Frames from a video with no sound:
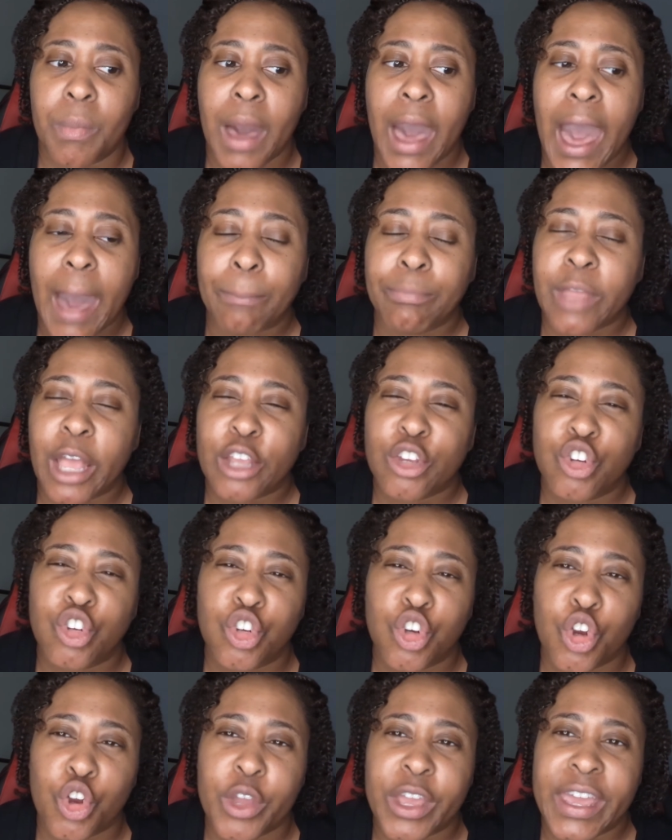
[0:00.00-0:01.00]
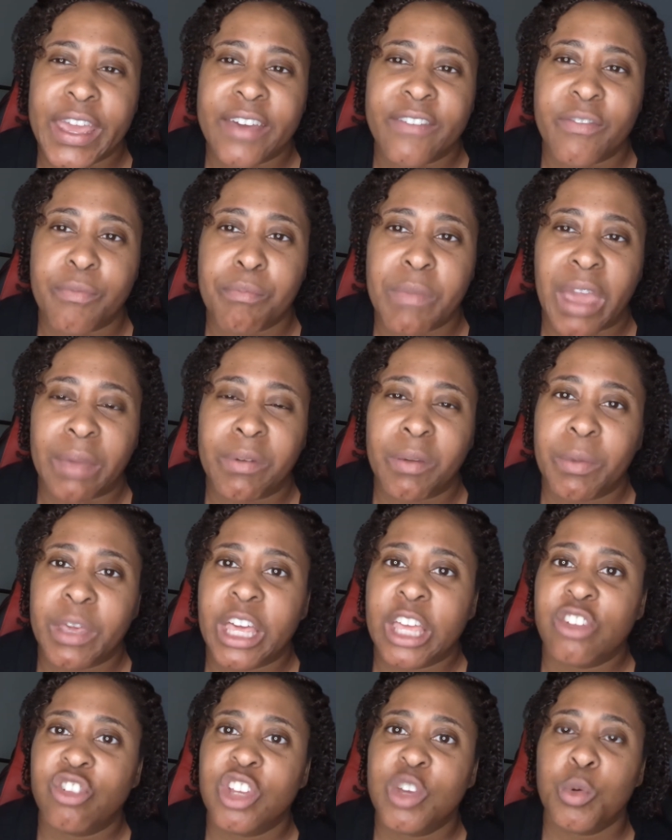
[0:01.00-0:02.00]
I'm not sure if maybe
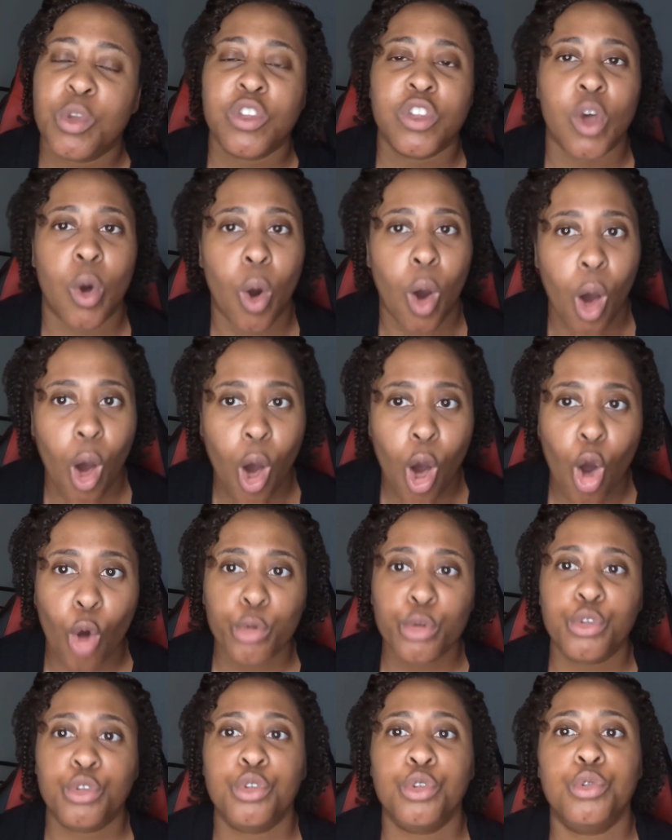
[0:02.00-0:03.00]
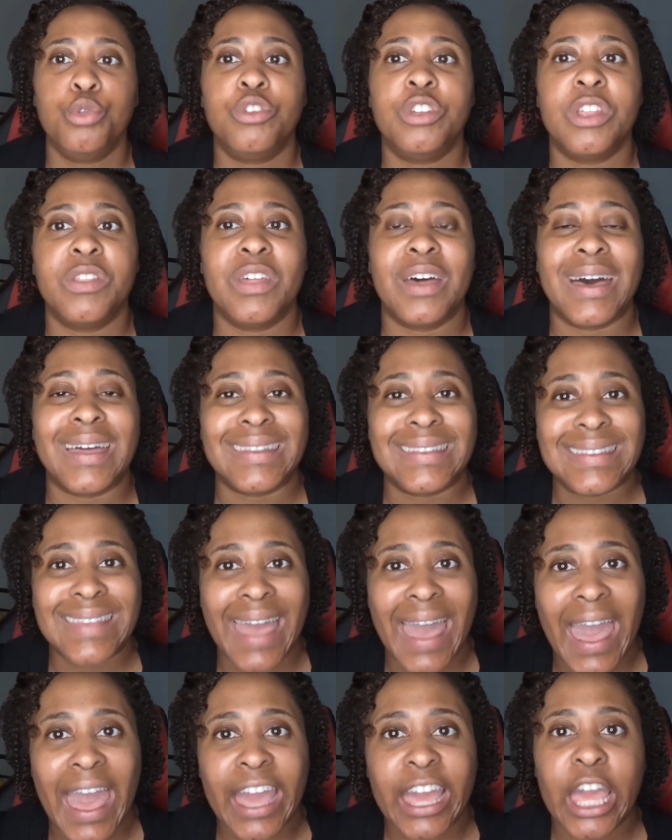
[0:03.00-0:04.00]
because she was so old and due to the
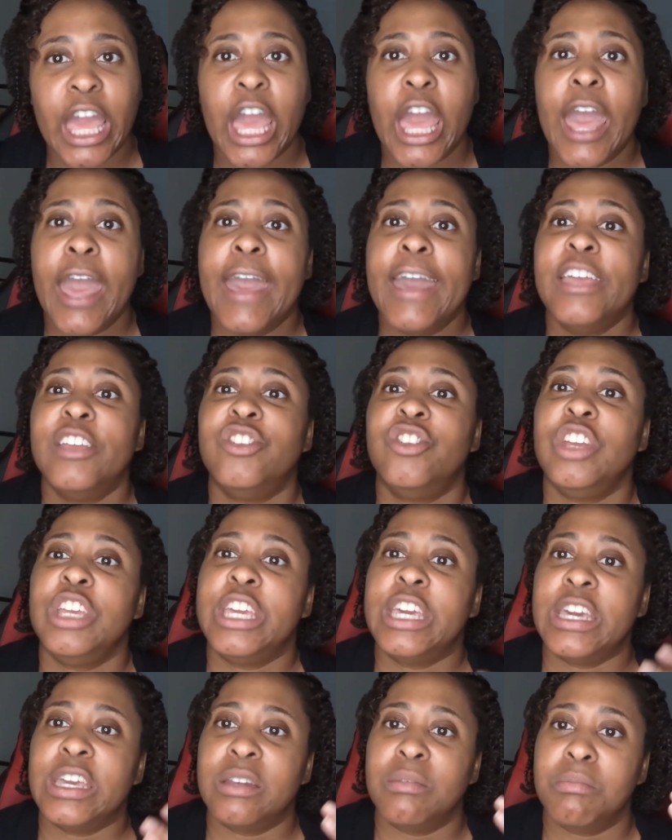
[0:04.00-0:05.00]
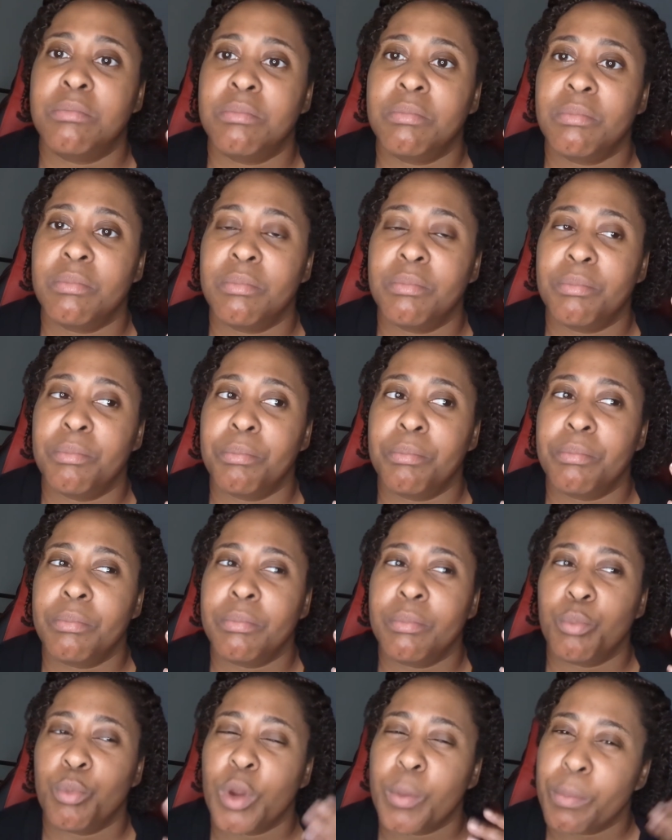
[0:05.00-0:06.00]
attack, she couldn't
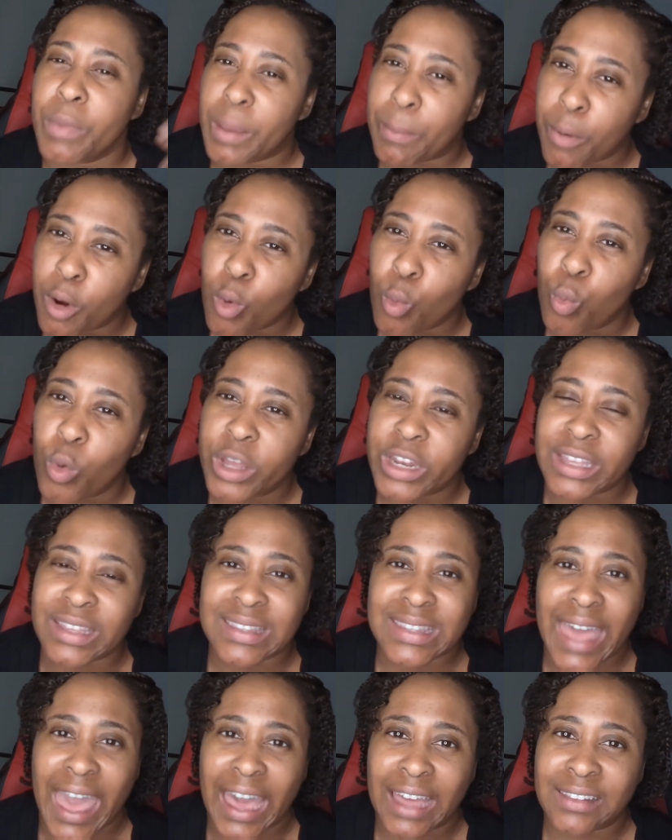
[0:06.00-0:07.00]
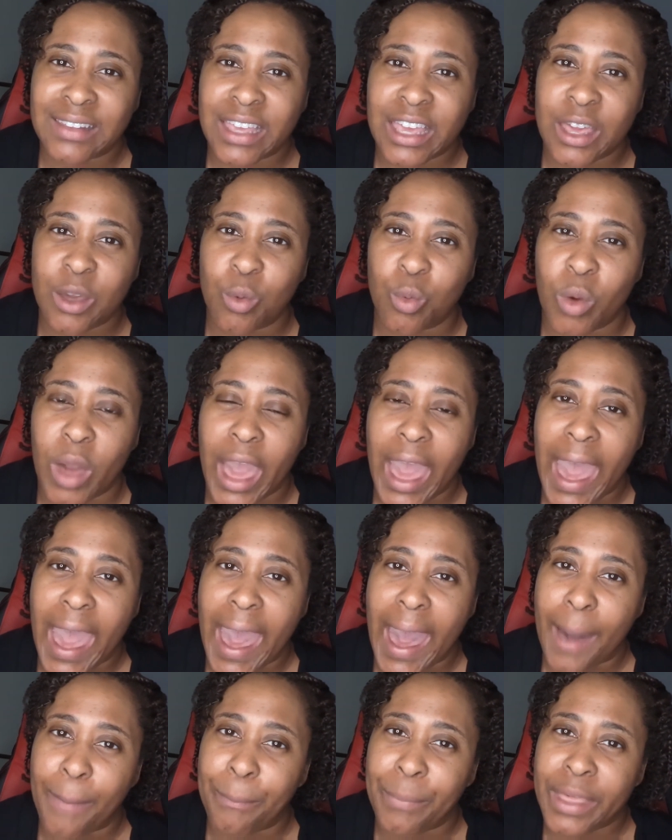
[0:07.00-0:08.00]
remember what exactly
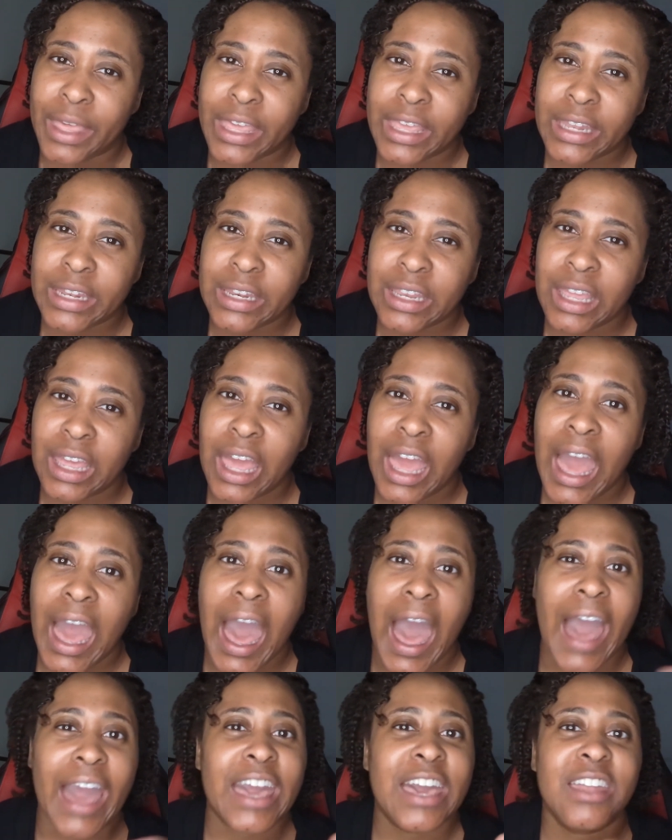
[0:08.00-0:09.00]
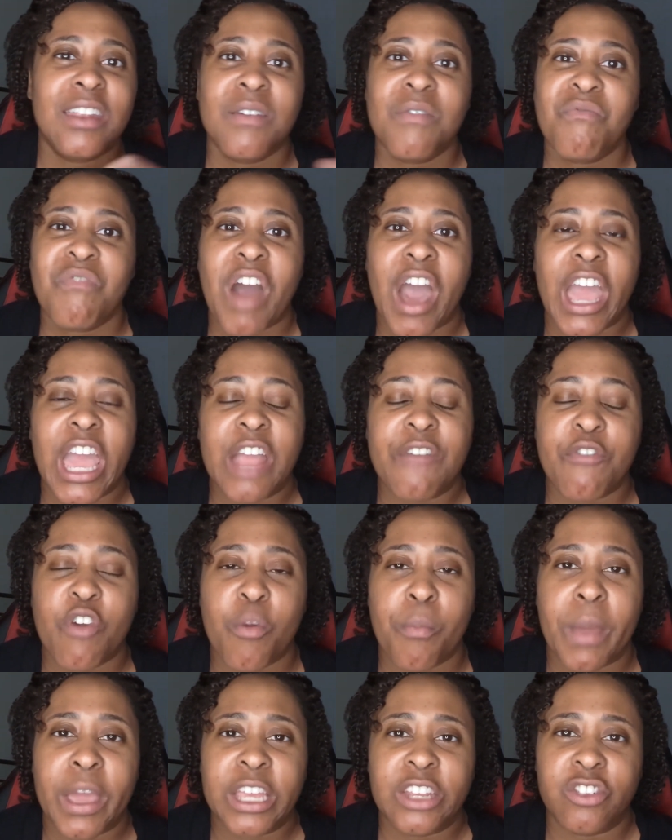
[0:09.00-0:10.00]
happened. I couldn't find
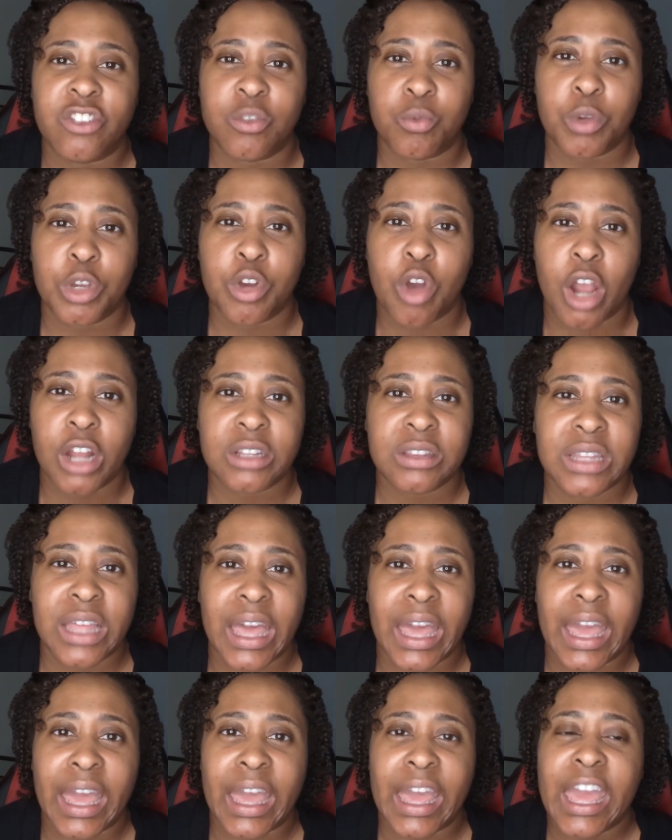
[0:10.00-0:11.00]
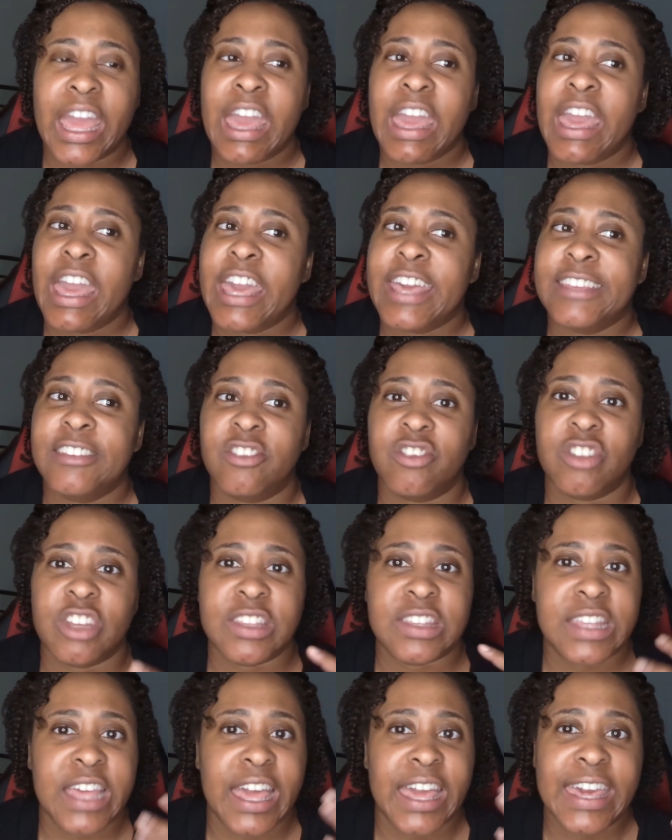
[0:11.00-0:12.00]
information regarding that. It's
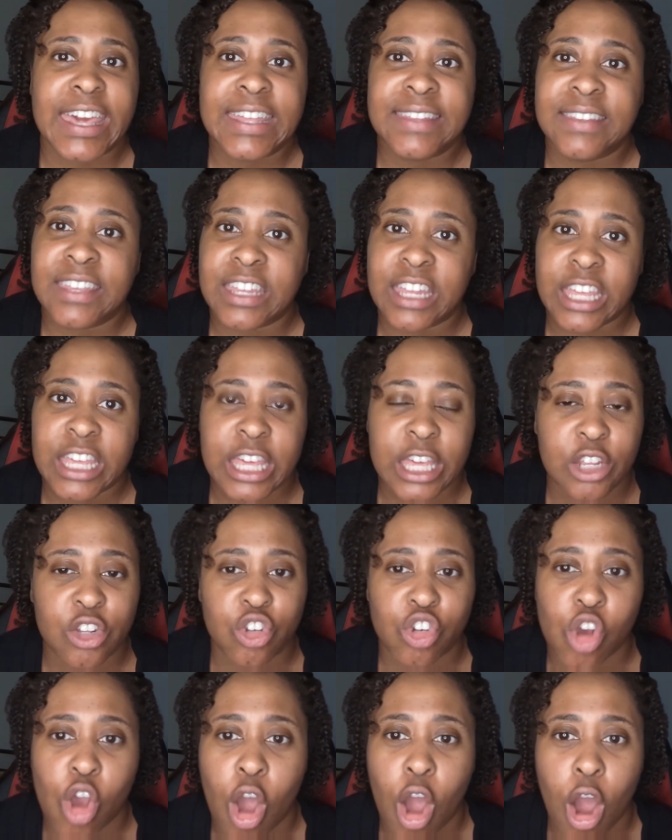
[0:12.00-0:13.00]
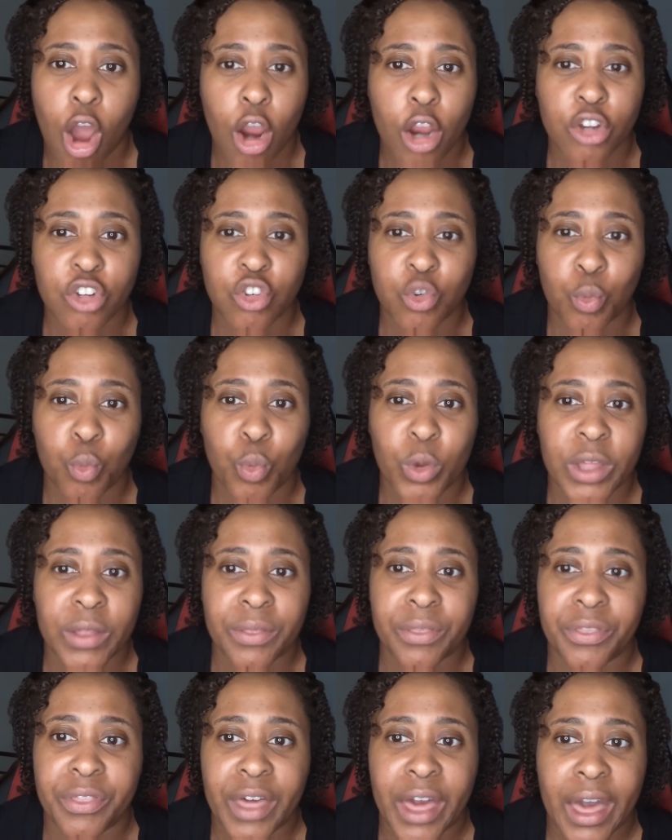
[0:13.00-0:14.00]
just that he didn't get charged with
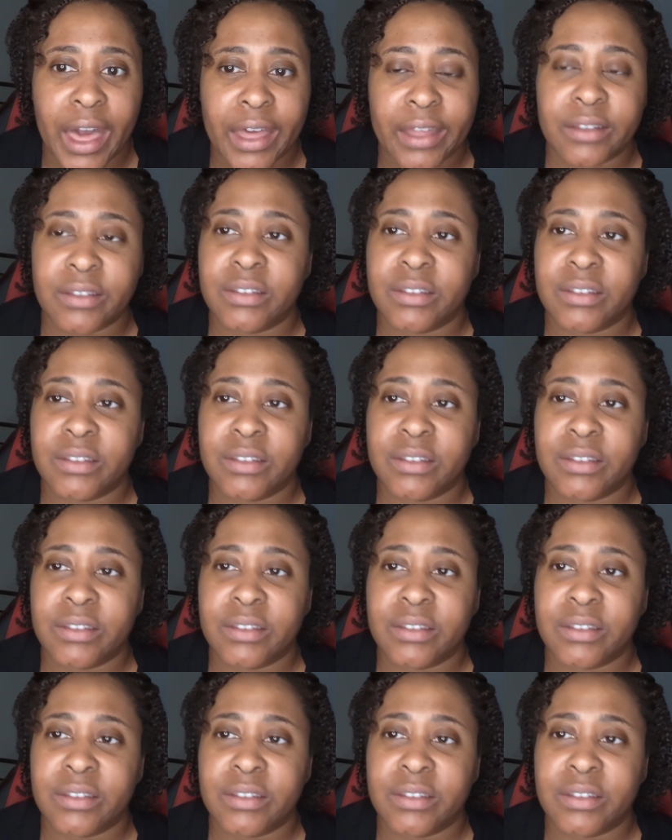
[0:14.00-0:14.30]
that.